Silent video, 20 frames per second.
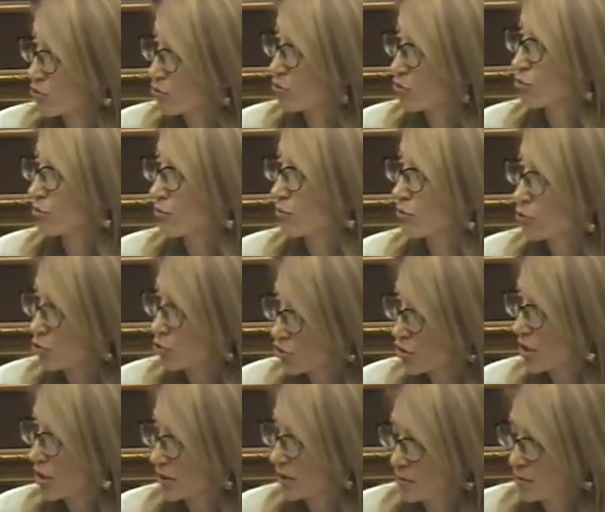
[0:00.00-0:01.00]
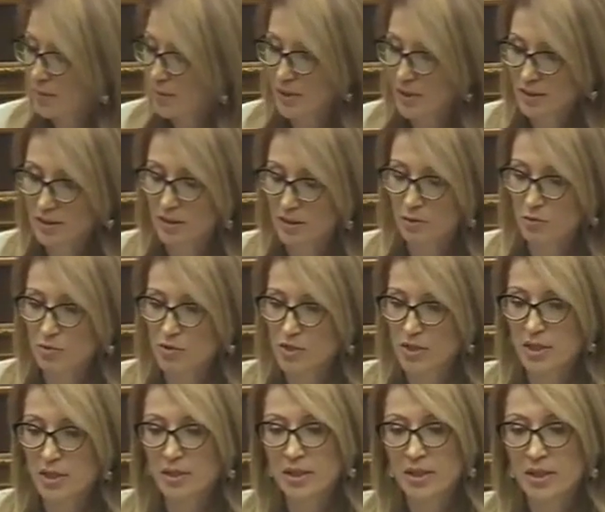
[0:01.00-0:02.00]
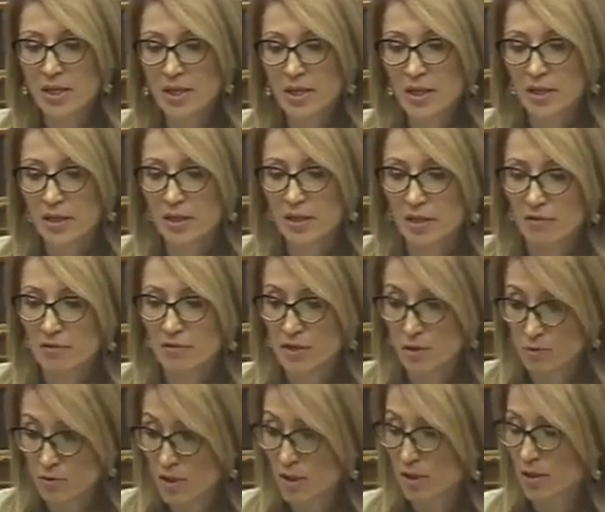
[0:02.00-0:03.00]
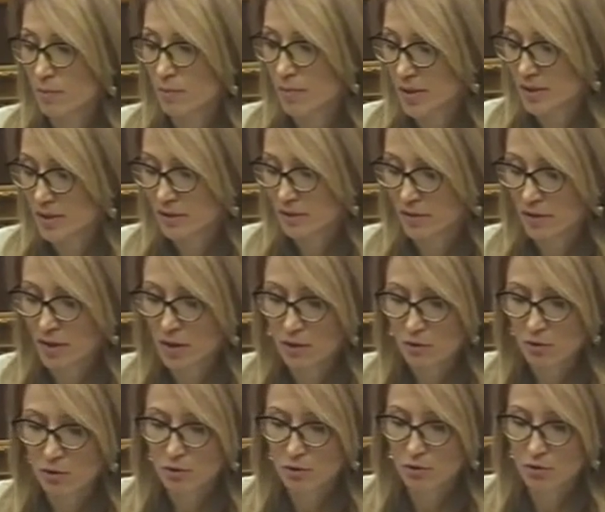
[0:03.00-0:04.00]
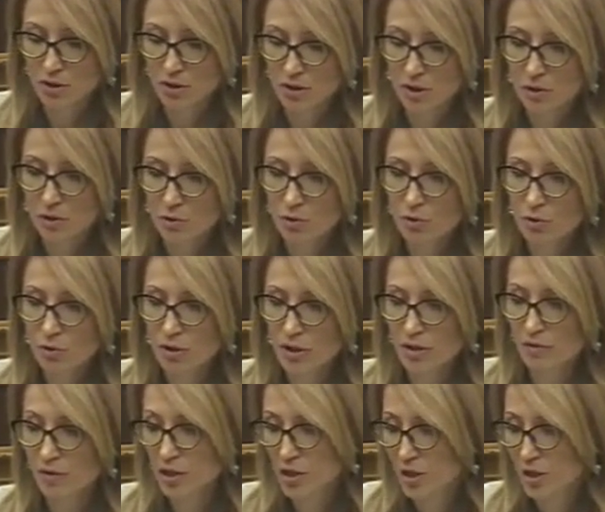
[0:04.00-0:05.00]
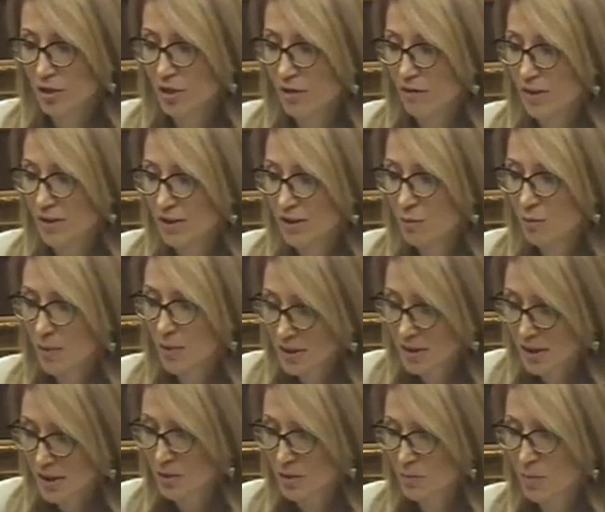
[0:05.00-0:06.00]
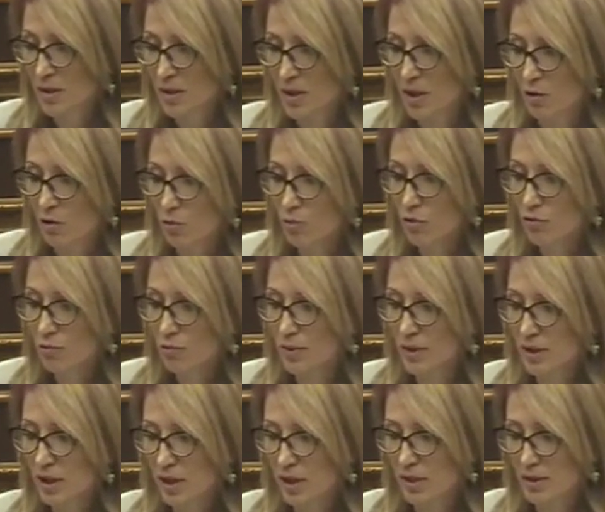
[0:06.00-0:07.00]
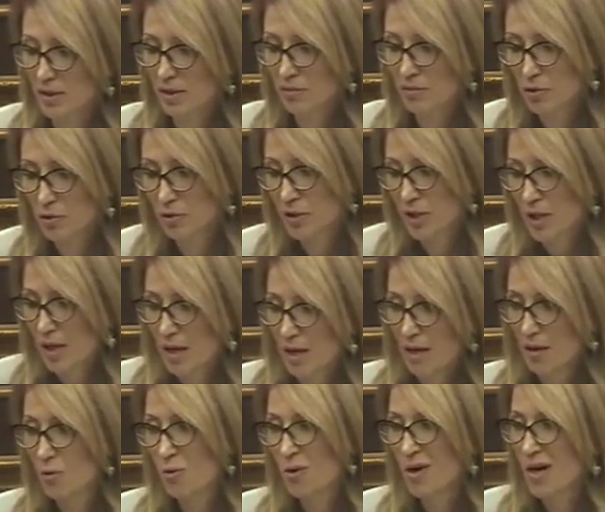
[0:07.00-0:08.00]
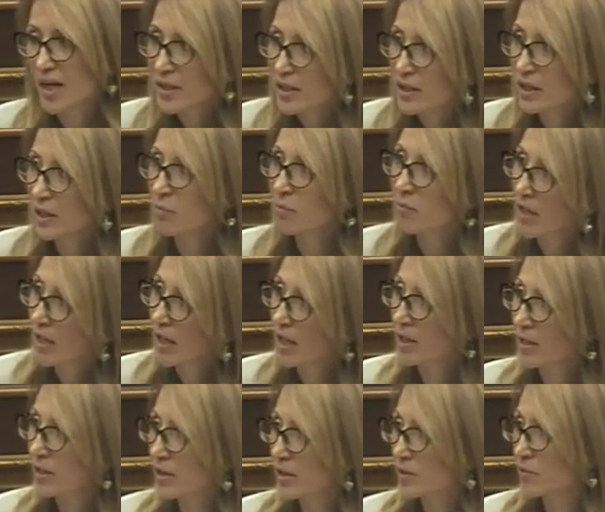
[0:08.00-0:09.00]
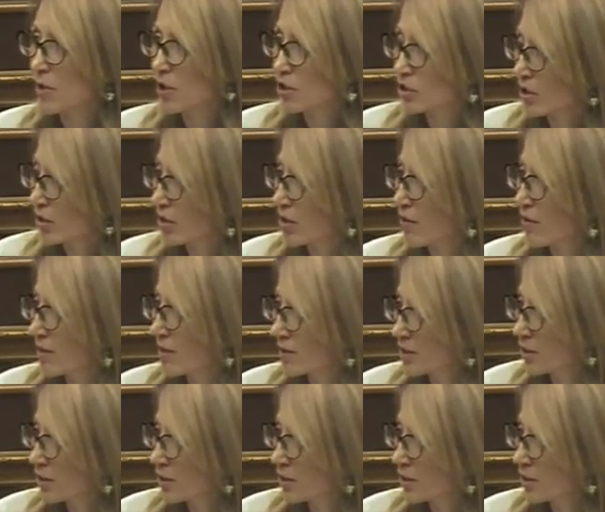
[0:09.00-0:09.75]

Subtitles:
the senility pension is now 85,000. The loss of breadwinner pension has also increased.